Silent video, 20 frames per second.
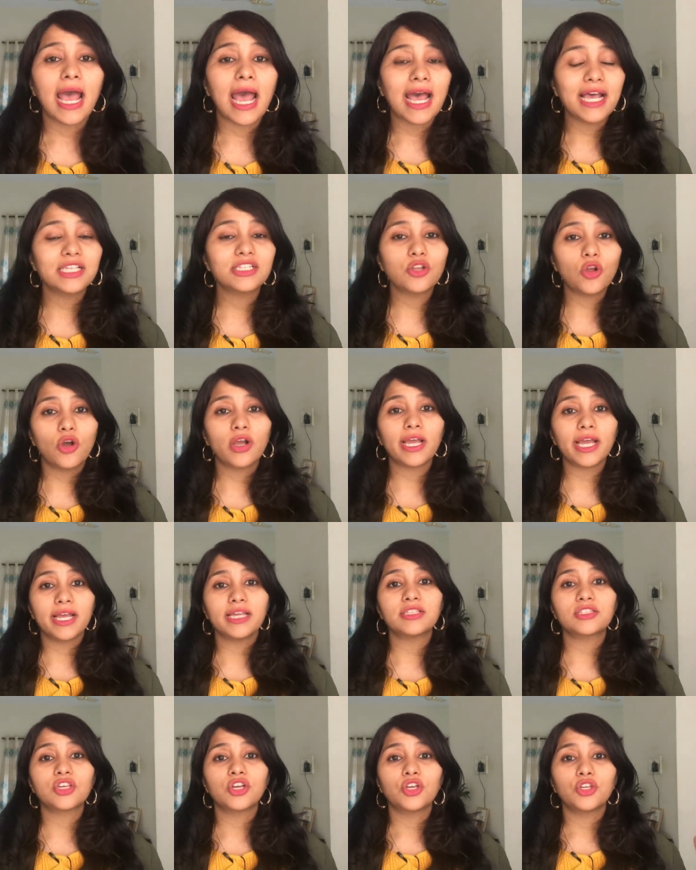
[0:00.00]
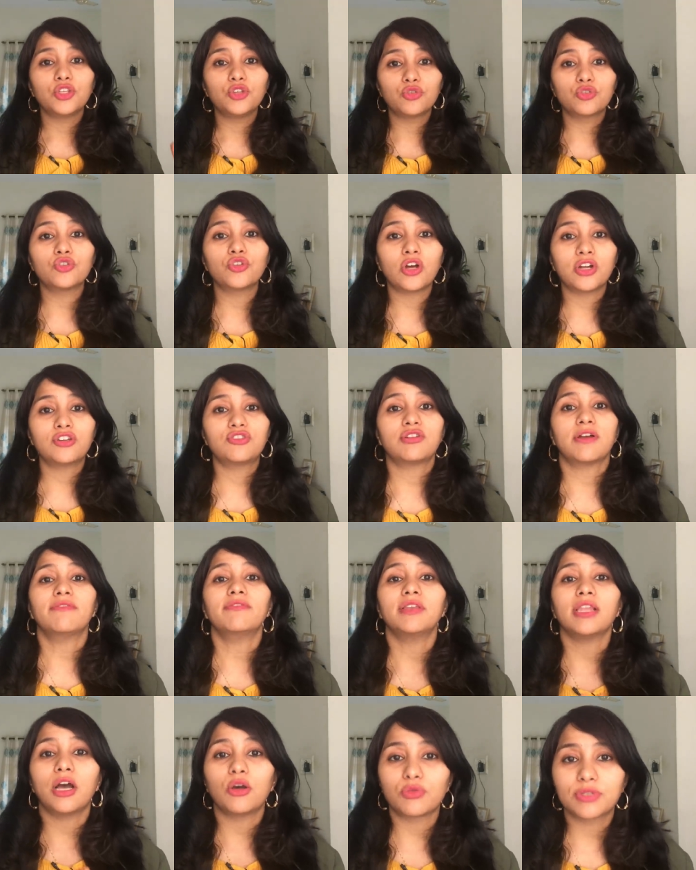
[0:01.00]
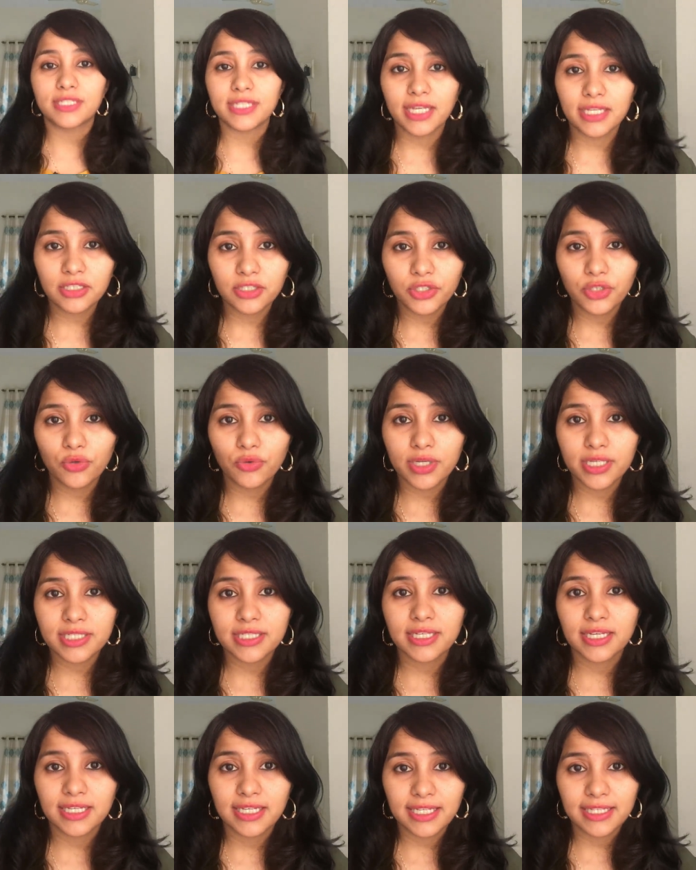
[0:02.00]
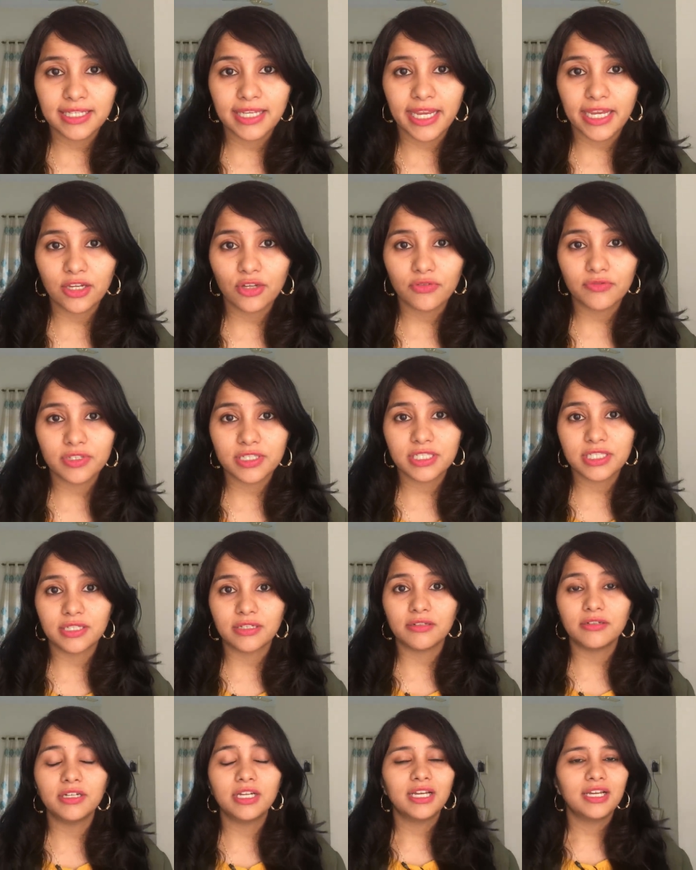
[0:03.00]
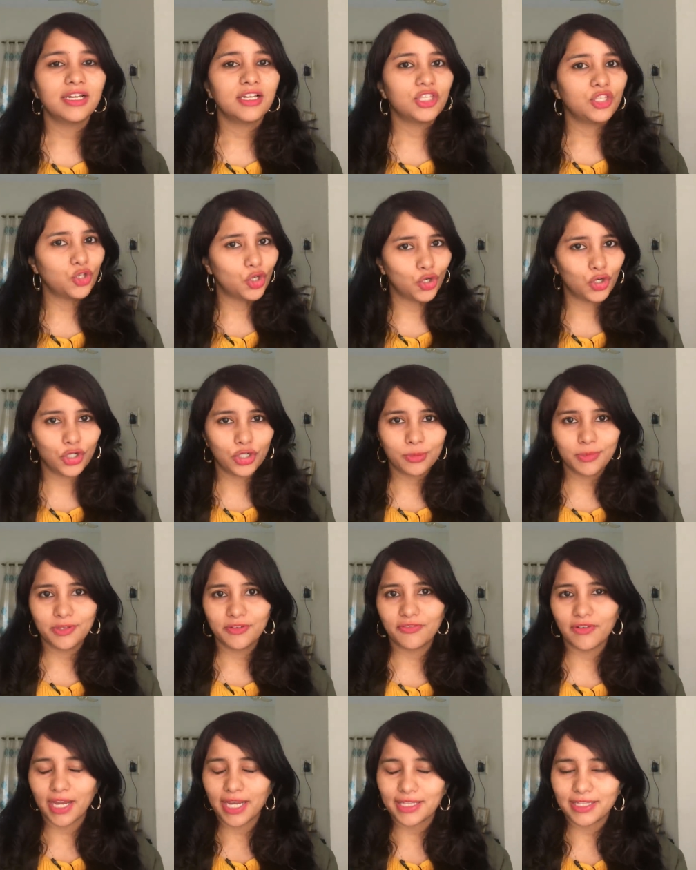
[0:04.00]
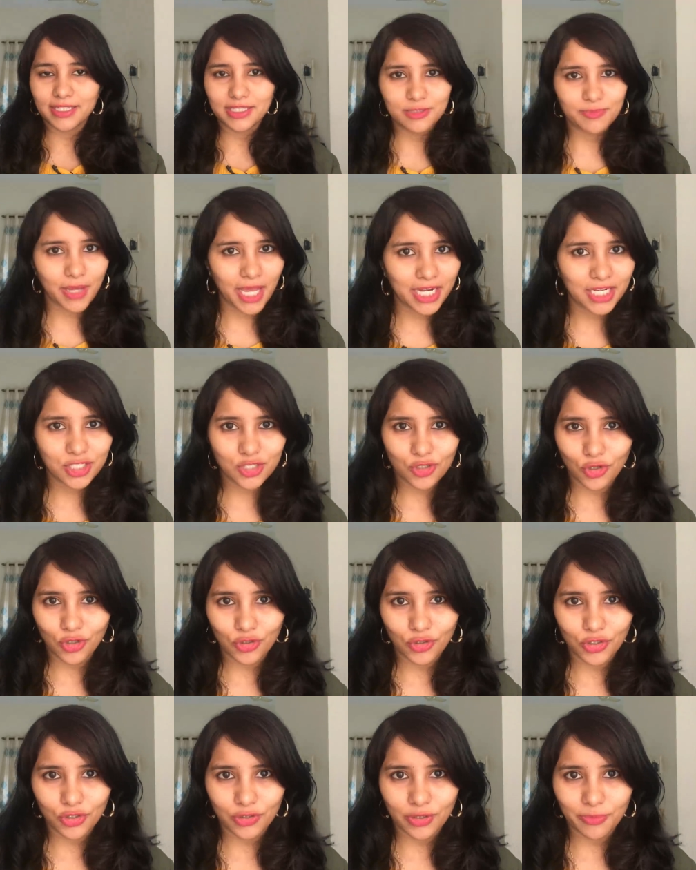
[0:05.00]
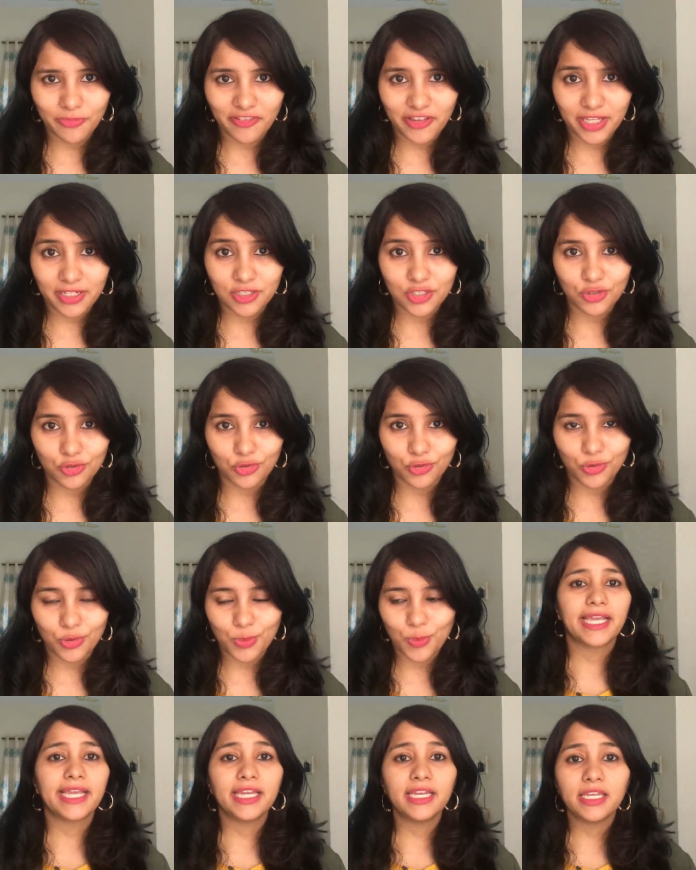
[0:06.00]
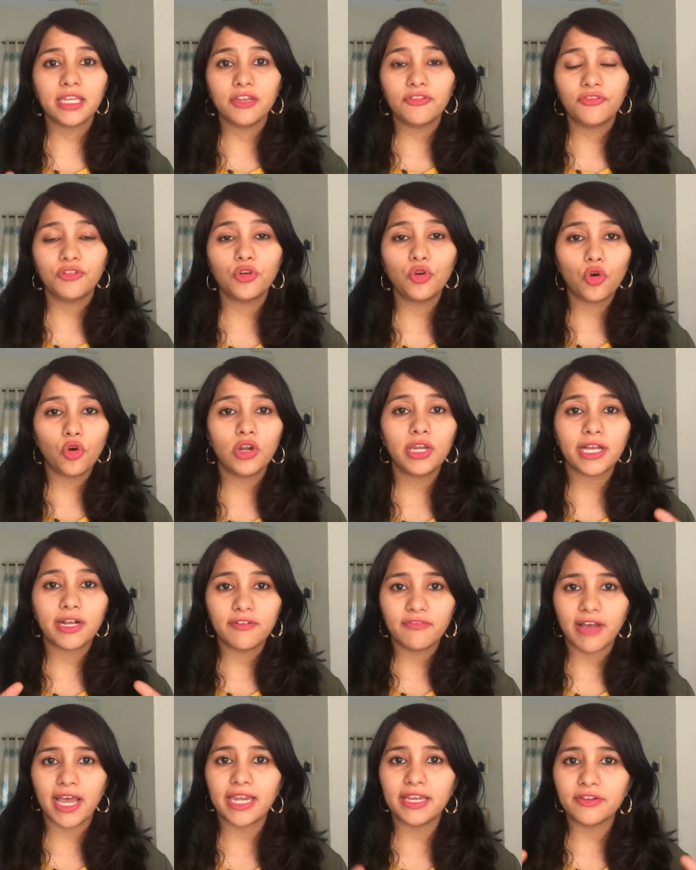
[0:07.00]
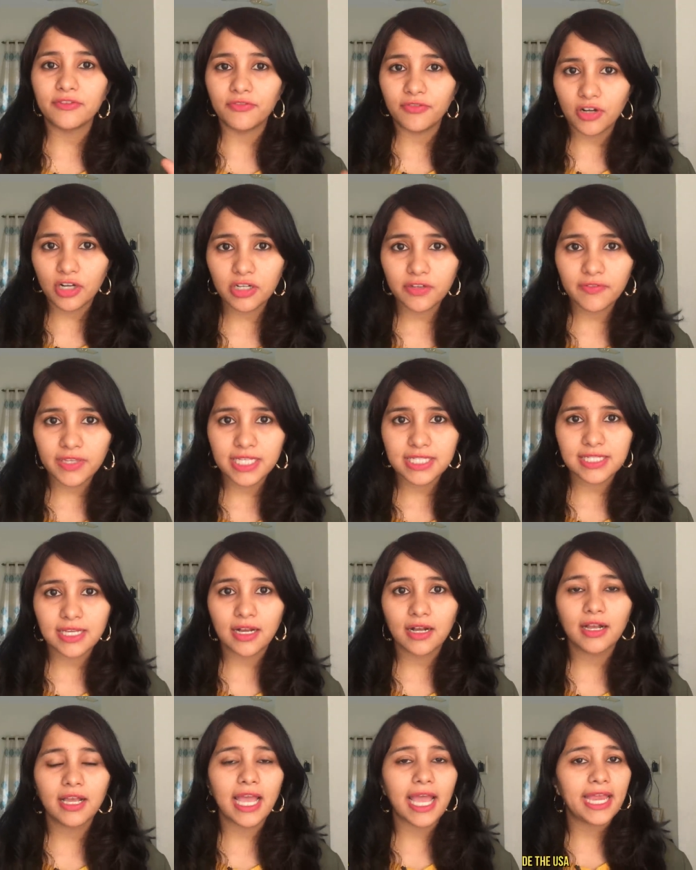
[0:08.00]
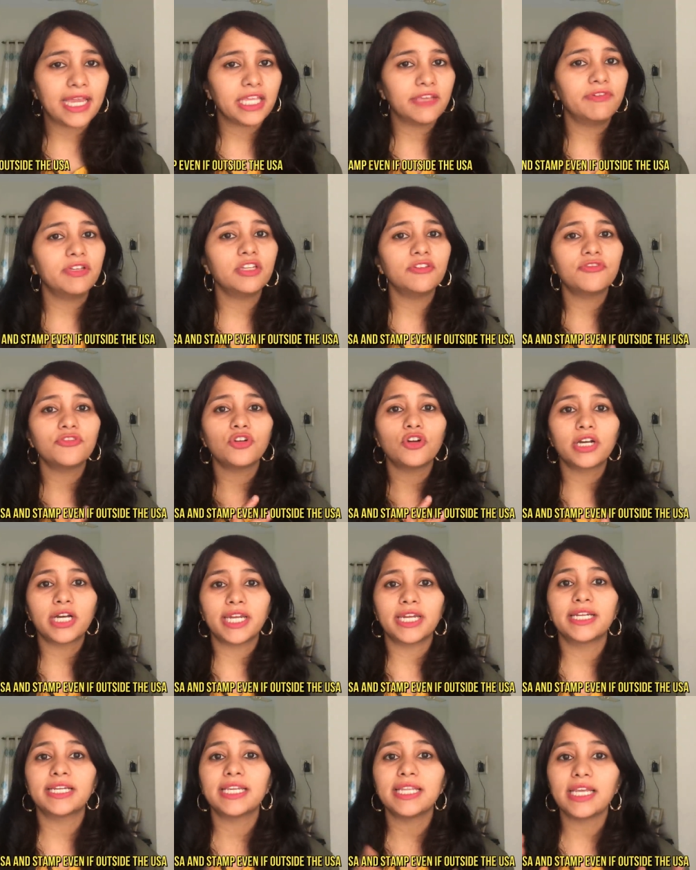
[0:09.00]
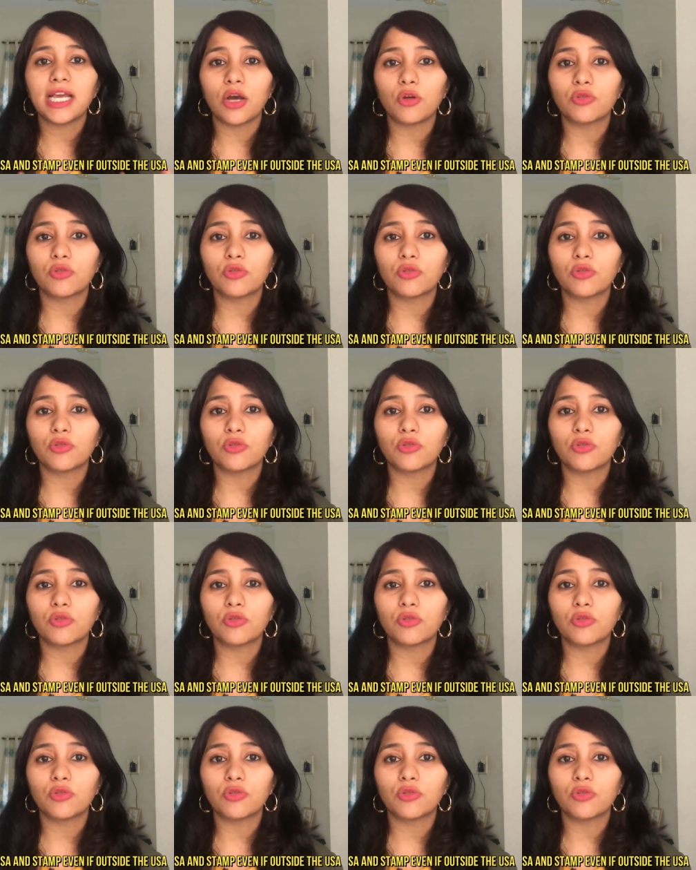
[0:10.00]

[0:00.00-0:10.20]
As long as you do not travel outside the US till the end of this year, you're going to be fine. This ban is not going to affect you. Second, if you hold a valid work visa and even if you're currently